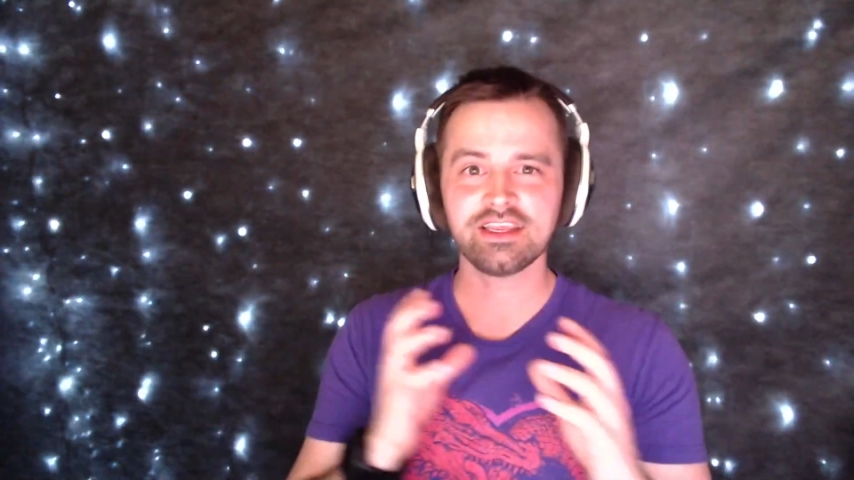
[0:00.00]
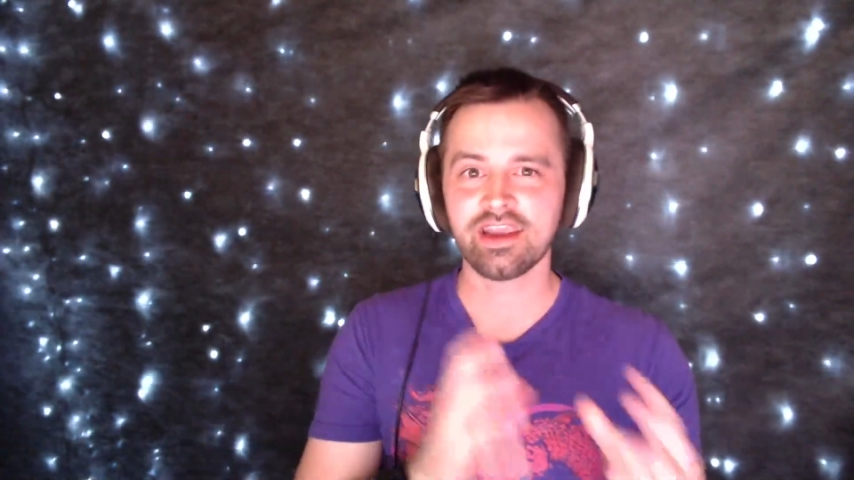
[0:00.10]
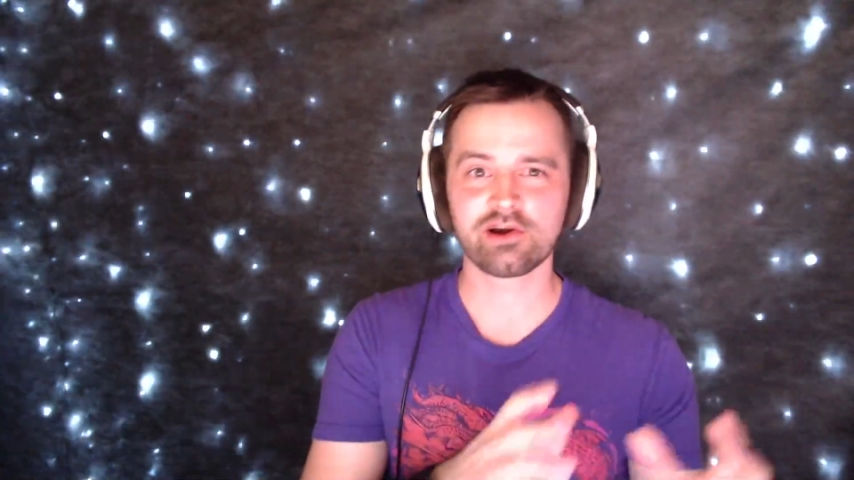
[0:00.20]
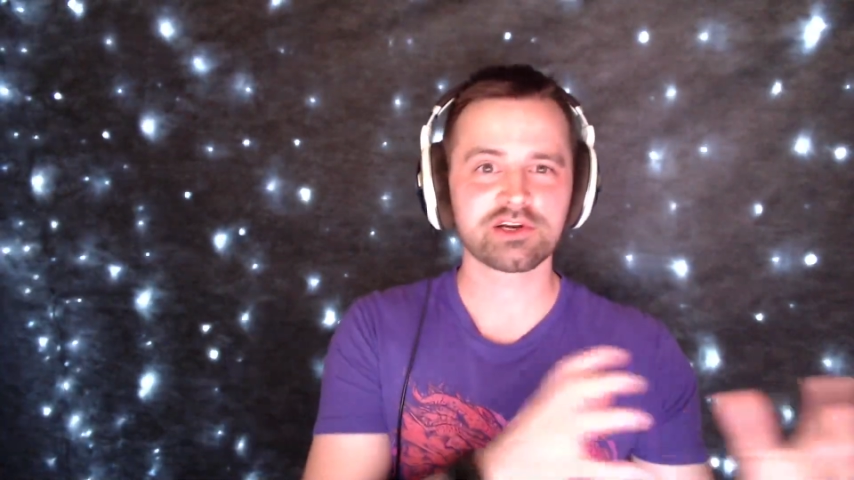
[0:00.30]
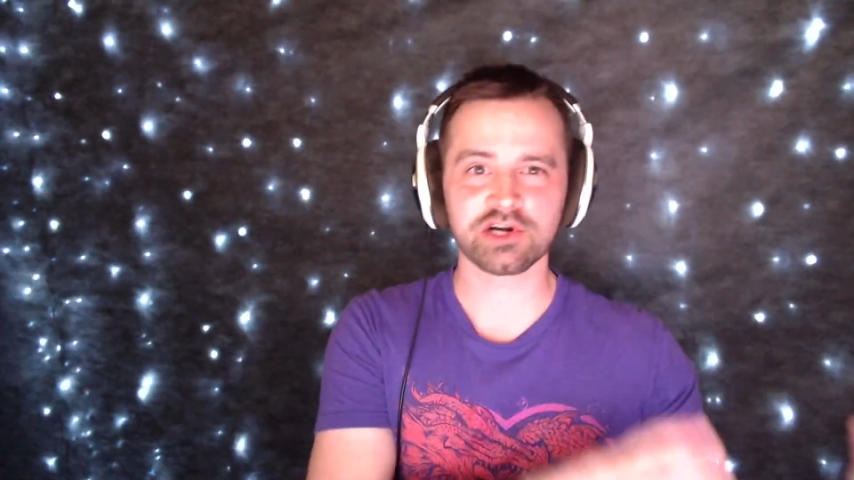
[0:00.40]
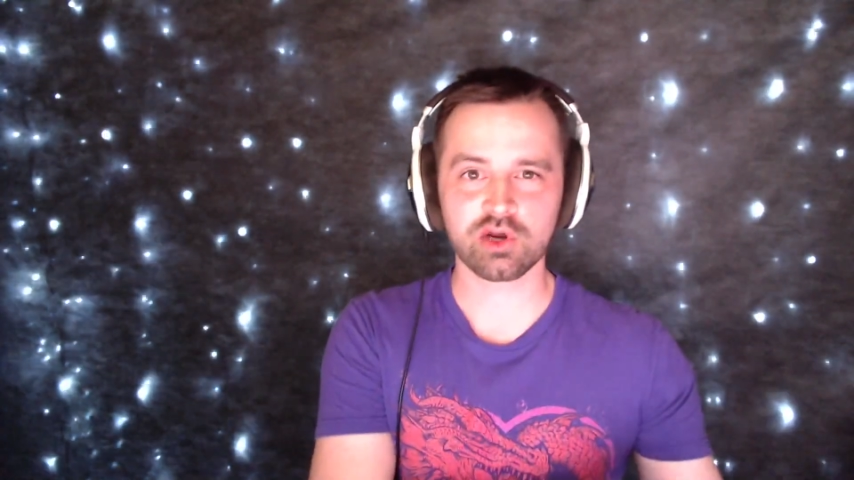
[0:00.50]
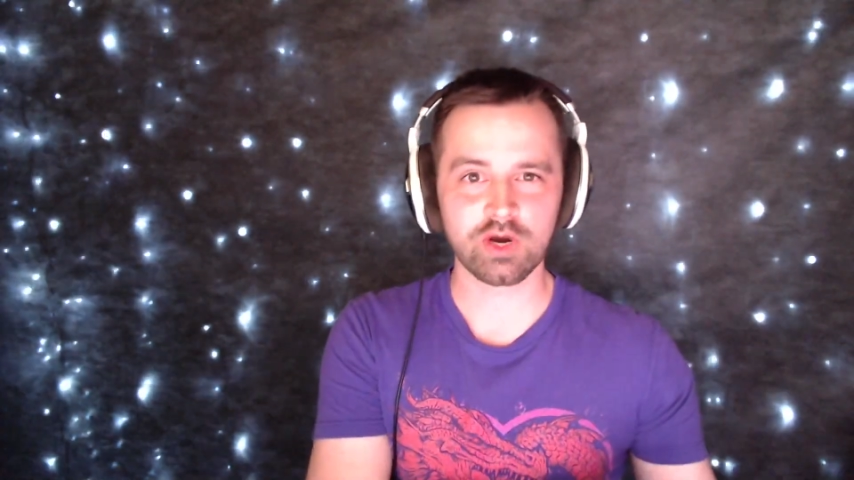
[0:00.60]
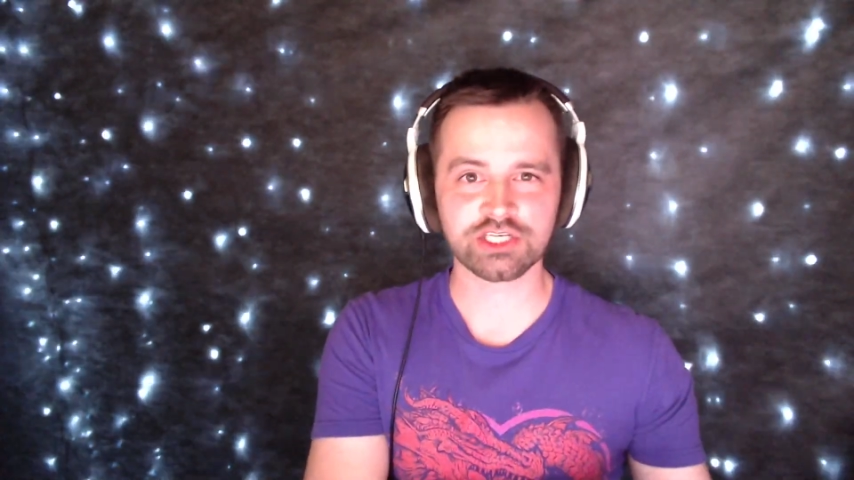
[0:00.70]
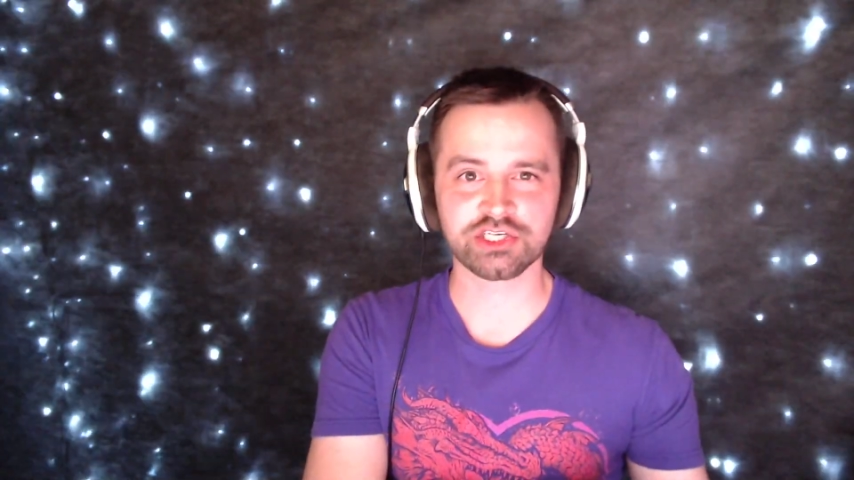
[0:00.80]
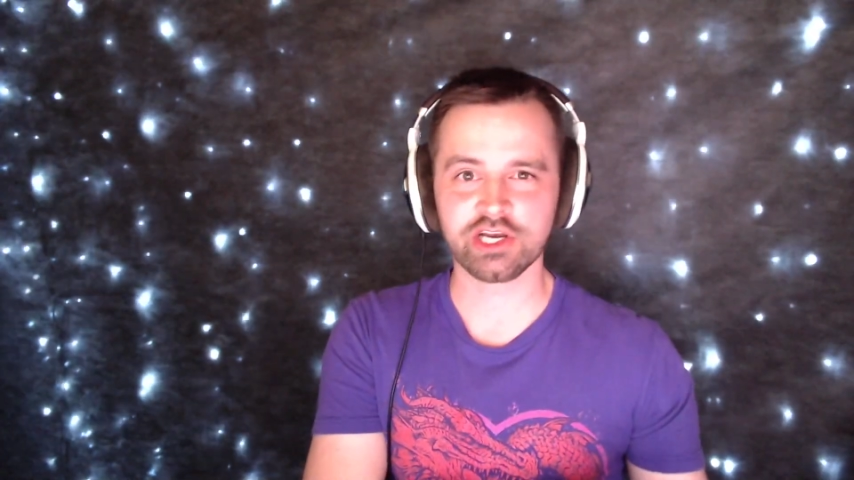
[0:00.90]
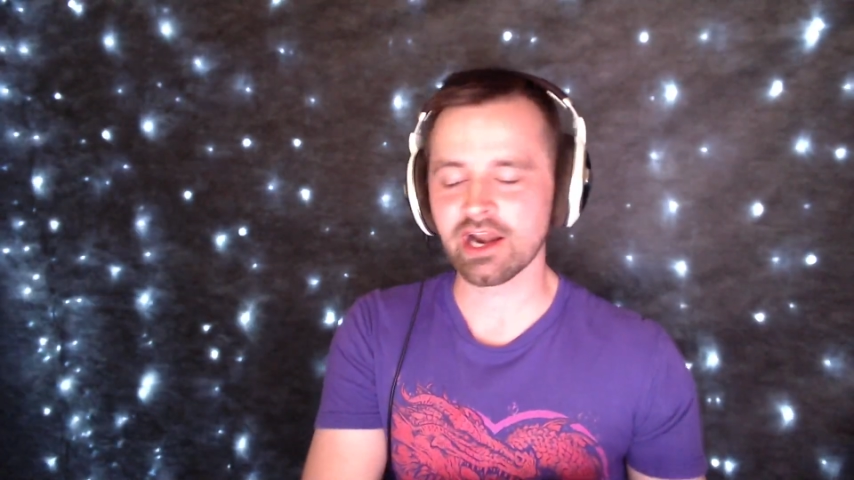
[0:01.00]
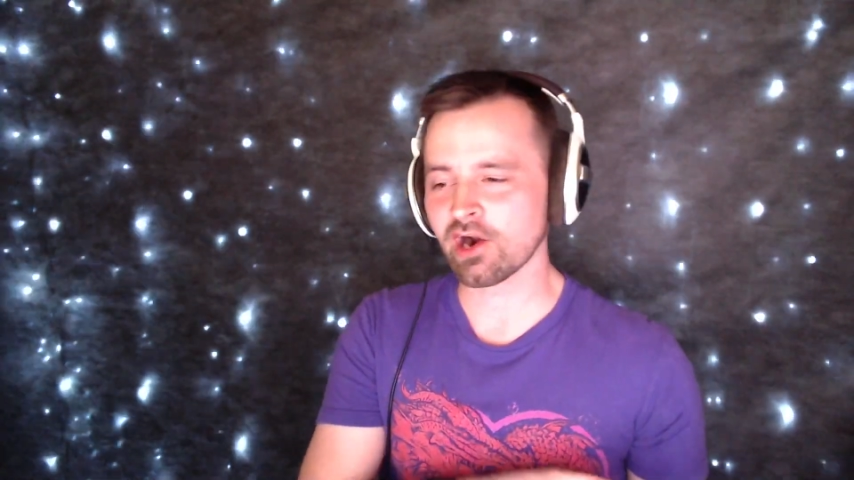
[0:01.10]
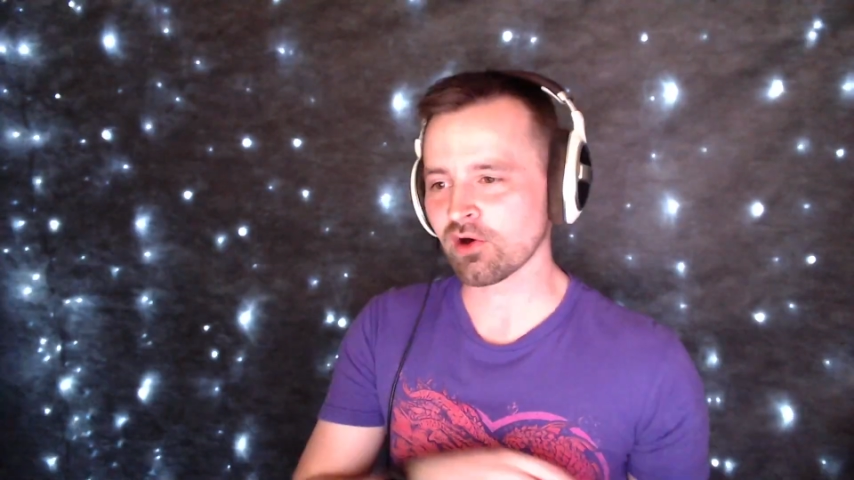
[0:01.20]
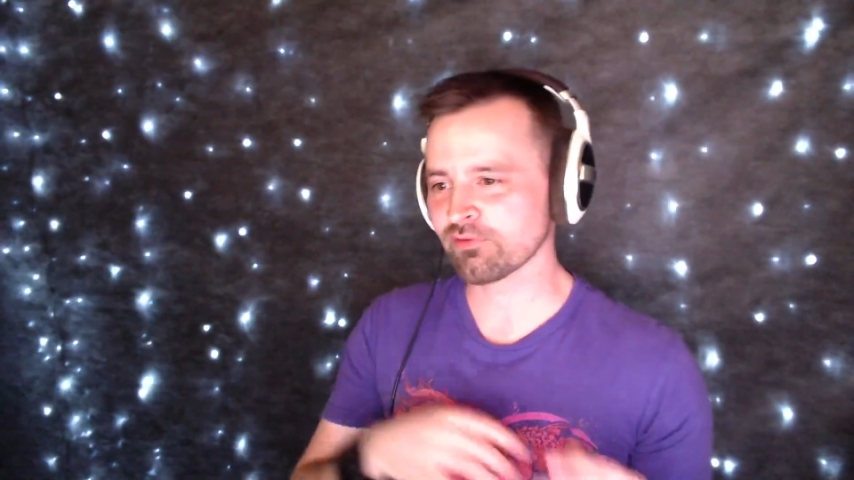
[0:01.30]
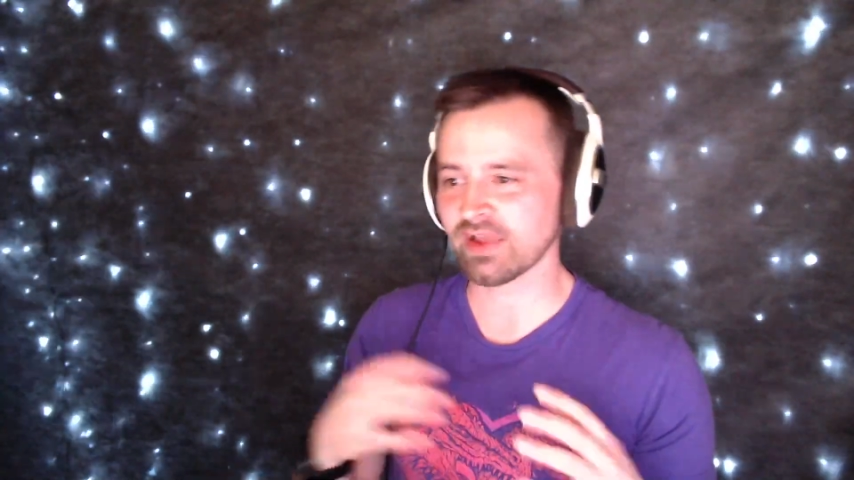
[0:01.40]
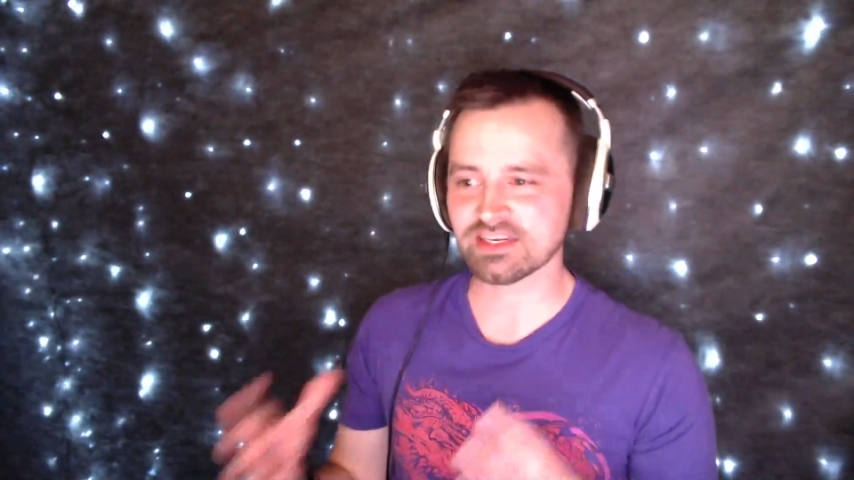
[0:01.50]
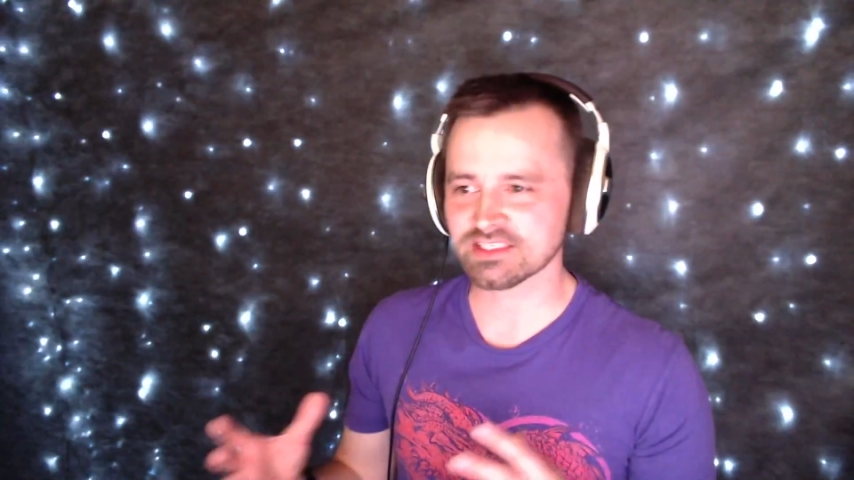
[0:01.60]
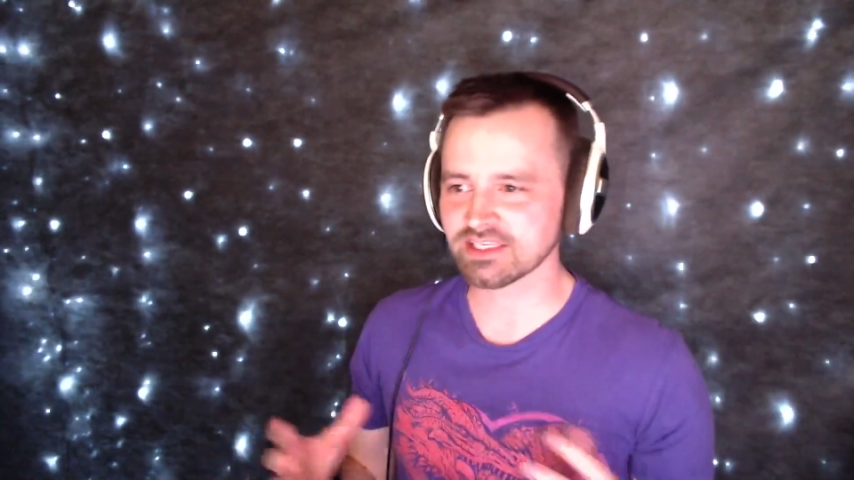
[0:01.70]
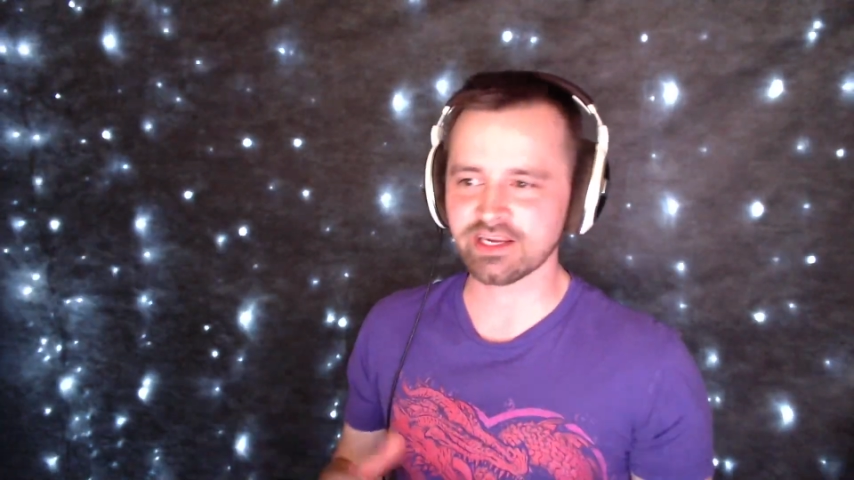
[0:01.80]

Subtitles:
character questionnaire or fantasy